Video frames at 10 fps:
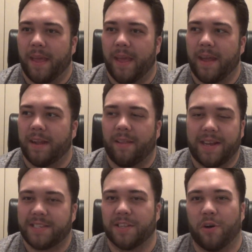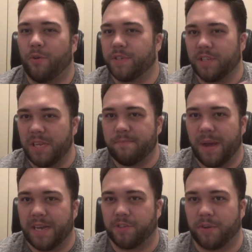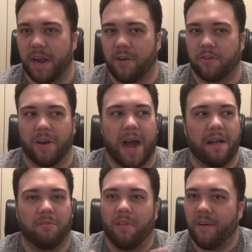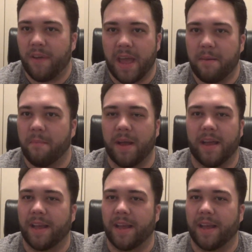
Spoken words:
And like I said, the whole Sleep Master character, I love him.